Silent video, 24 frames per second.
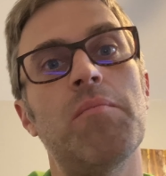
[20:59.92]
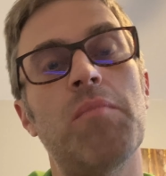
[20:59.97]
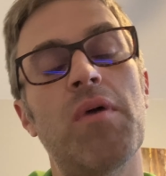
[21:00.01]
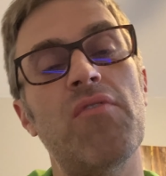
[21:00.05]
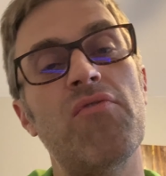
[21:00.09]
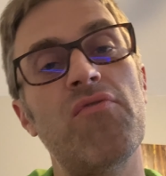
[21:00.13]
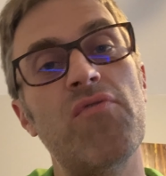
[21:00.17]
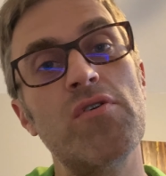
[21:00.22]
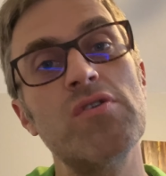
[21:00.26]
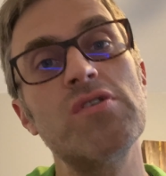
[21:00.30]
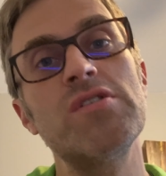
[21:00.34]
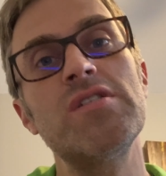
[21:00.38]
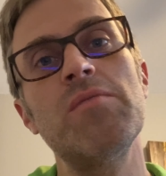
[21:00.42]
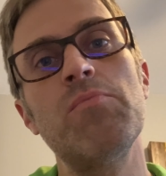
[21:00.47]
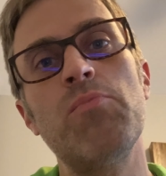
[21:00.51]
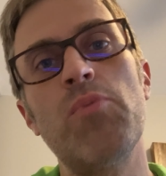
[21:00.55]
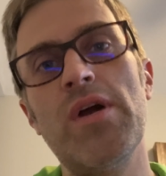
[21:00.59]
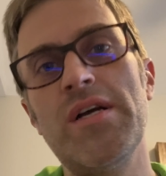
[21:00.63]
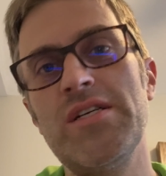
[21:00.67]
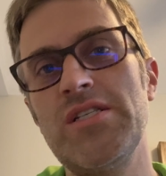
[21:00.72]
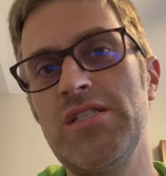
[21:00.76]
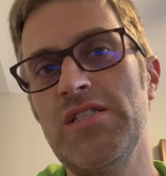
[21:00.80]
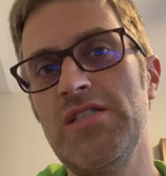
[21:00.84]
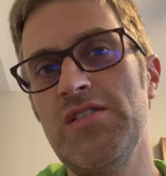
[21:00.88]
first
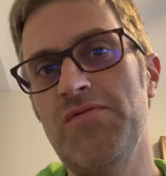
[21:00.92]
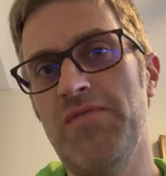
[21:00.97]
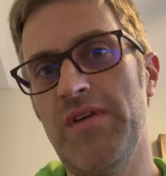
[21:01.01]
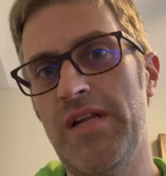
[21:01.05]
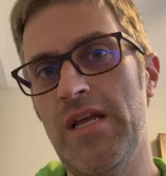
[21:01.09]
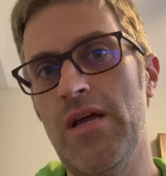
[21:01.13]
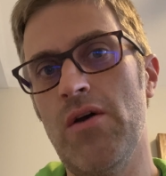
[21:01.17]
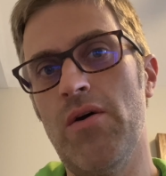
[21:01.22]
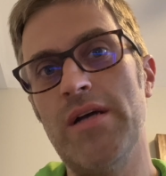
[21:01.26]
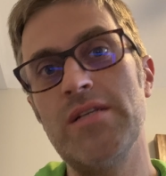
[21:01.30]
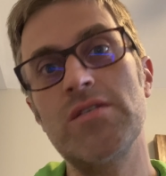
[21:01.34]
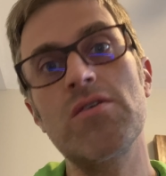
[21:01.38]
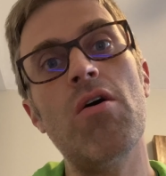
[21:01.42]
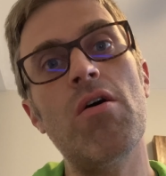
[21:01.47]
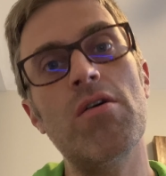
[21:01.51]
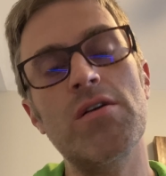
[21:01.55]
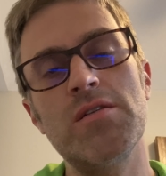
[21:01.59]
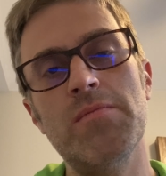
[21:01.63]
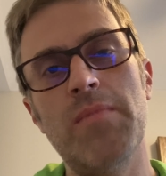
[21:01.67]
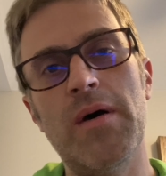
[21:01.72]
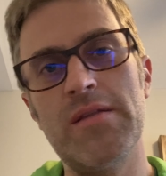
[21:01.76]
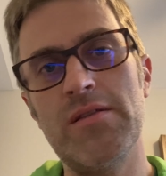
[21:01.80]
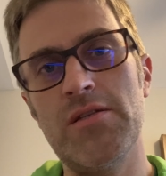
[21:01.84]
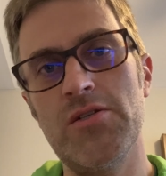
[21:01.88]
impressions video, I talked
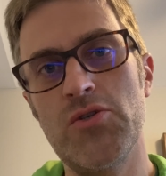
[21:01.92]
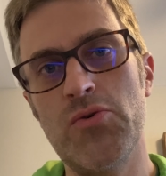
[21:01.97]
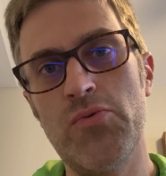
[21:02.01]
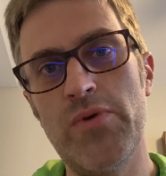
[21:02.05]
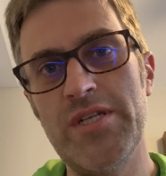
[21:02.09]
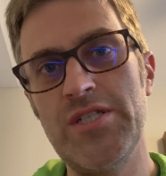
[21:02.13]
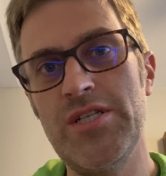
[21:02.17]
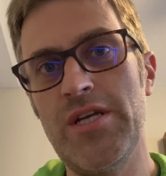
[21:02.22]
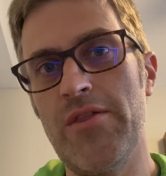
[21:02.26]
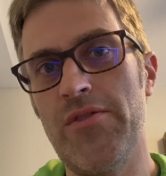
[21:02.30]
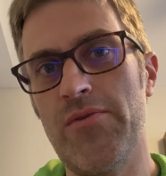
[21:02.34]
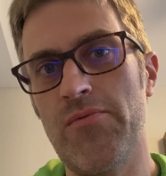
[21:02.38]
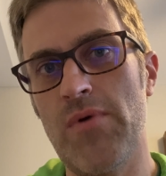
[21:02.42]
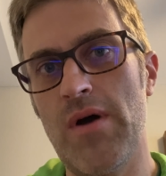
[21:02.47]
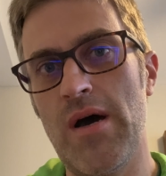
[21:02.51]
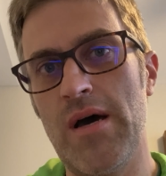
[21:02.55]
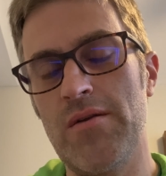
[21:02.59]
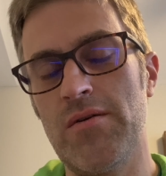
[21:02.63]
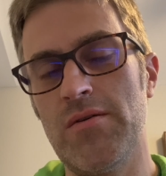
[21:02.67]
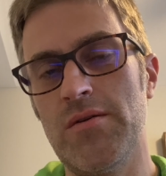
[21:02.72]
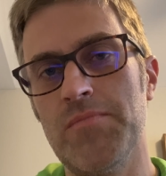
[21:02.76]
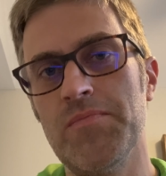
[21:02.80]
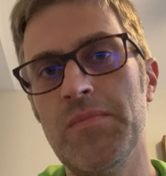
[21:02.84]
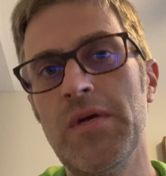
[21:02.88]
about the twitchy
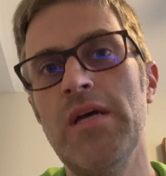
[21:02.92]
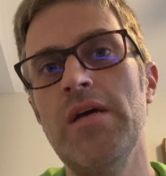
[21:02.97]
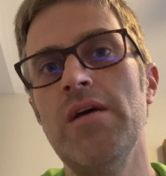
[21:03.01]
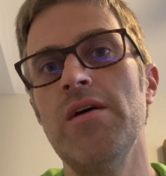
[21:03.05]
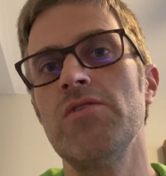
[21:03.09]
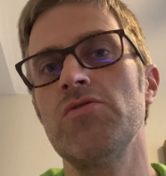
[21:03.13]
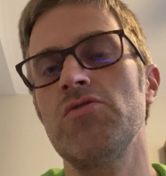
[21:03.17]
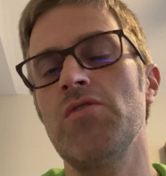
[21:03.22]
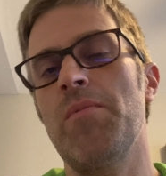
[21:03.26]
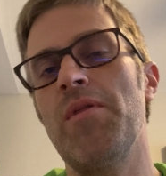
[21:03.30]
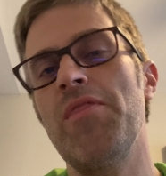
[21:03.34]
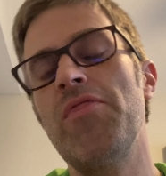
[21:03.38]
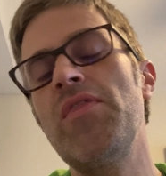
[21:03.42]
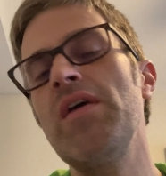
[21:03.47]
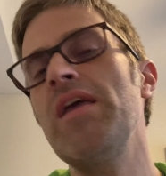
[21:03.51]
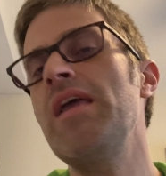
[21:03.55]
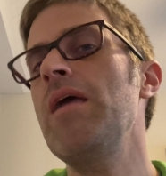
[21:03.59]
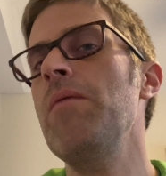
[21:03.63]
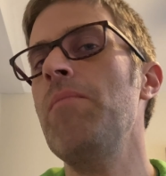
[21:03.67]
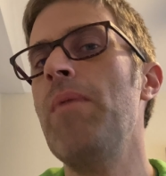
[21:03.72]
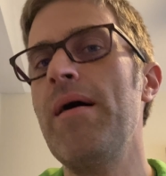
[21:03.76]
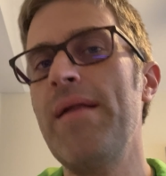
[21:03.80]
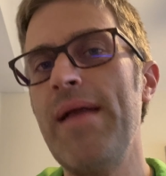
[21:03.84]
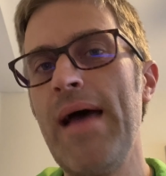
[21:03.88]
throttle. So I've been thinking
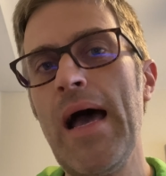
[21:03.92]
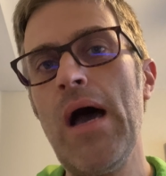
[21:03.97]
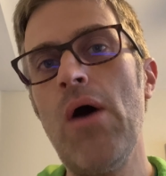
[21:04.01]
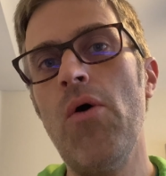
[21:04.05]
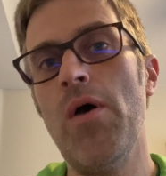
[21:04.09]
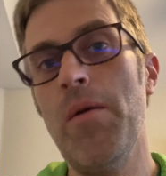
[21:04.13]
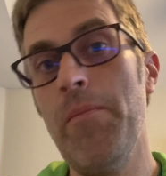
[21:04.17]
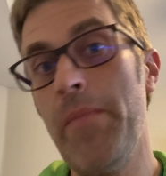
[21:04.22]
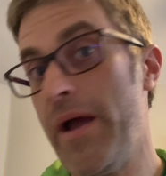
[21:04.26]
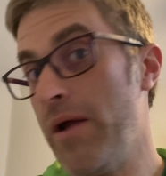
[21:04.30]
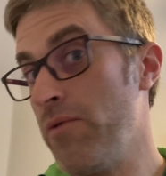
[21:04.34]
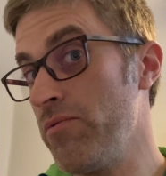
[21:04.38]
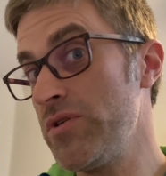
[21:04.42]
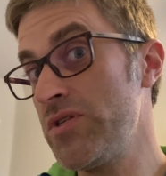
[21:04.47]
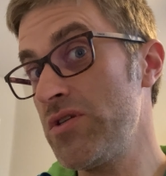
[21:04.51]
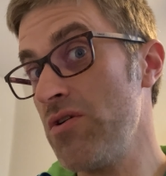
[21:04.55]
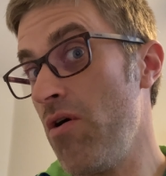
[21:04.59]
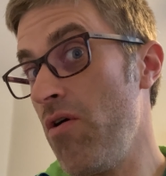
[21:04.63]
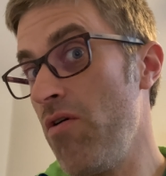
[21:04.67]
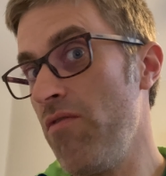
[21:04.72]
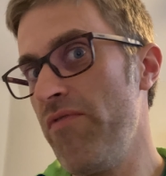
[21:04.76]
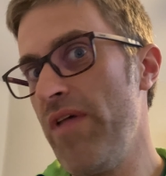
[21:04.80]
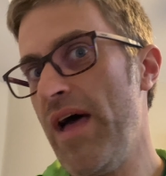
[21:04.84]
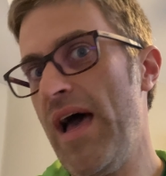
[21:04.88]
about how I might
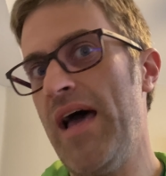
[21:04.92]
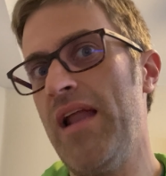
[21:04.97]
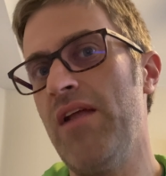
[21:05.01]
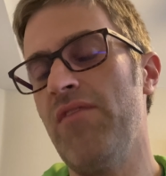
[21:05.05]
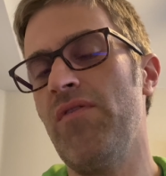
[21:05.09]
resolve that if I